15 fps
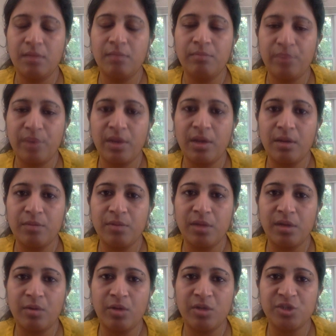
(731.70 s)
bring up their
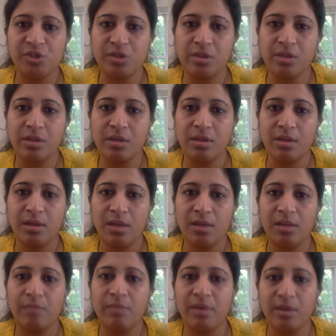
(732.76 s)
questions in
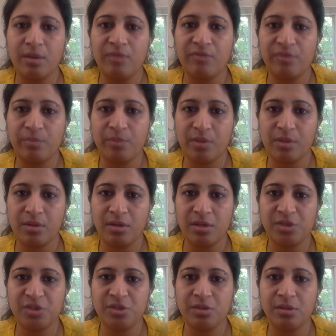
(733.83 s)
the middle of the
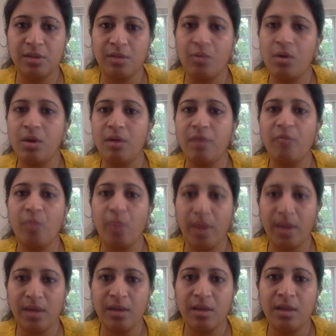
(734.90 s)
presentation. They want to
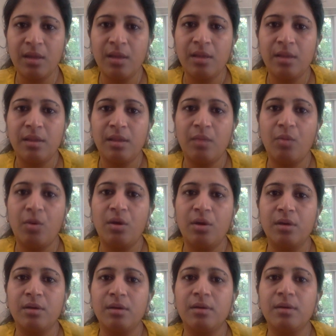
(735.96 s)
wait. They want
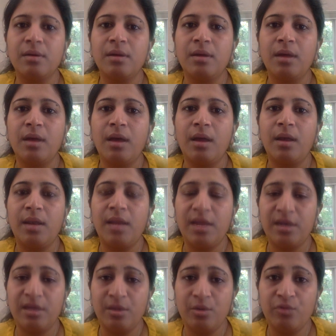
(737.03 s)
to
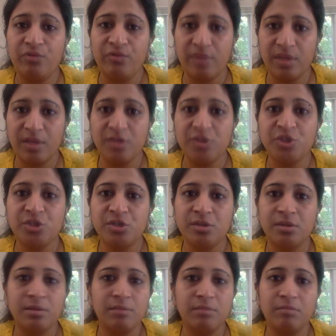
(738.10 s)
let you finish.
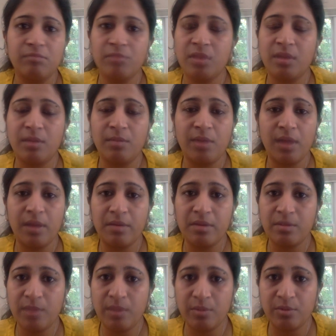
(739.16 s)
Sometimes
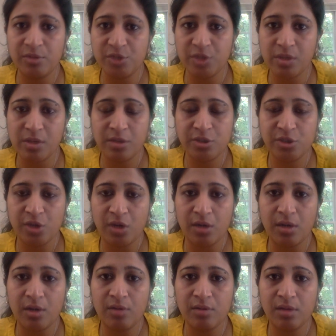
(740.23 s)
people just jot
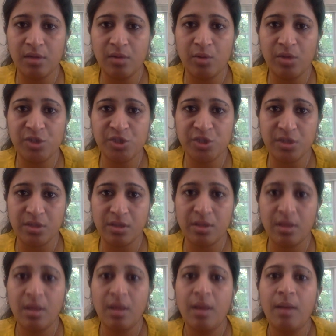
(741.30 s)
down their questions,
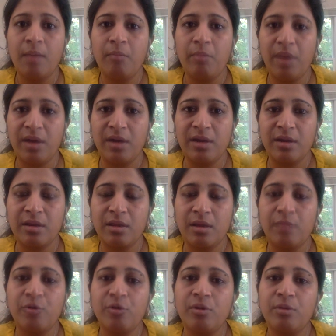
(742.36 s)
but it's
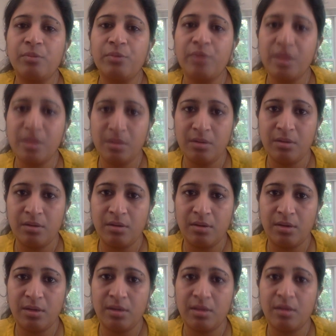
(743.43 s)
up to the presenter,
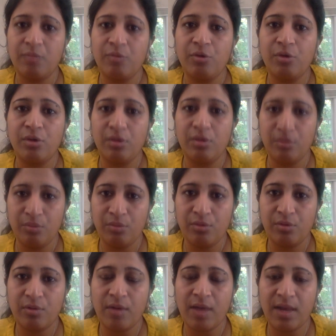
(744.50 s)
it's up to you
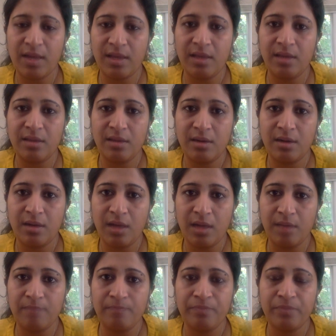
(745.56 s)
to allocate that
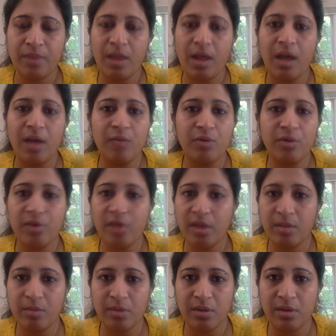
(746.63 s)
time. I would
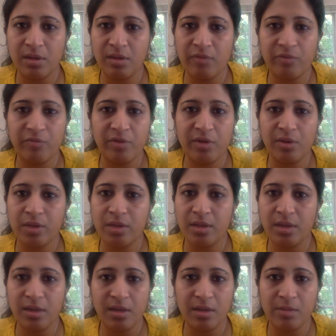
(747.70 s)
recommend, even when you're
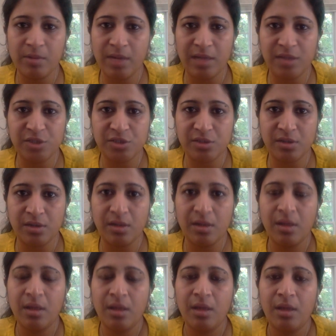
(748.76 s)
setting up an agenda,
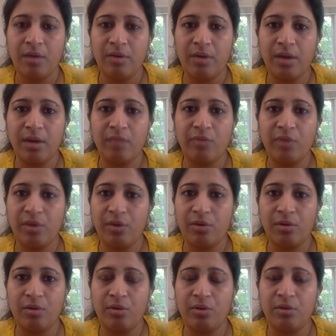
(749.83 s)
right, when you're
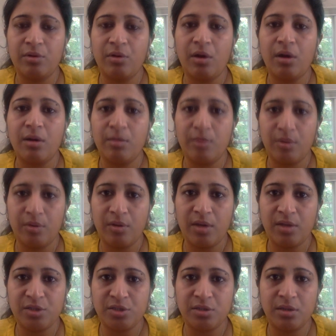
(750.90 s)
going to talk about your
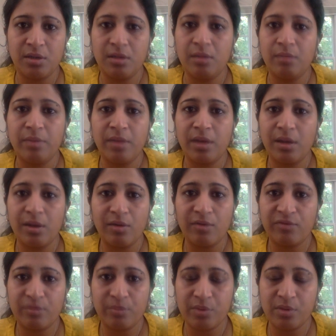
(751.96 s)
agenda in the beginning of
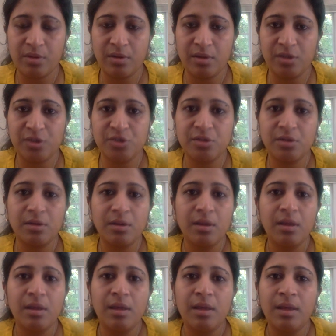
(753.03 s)
the presentation,
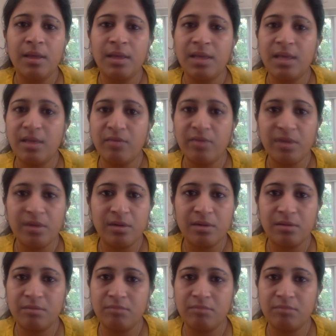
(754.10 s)
give it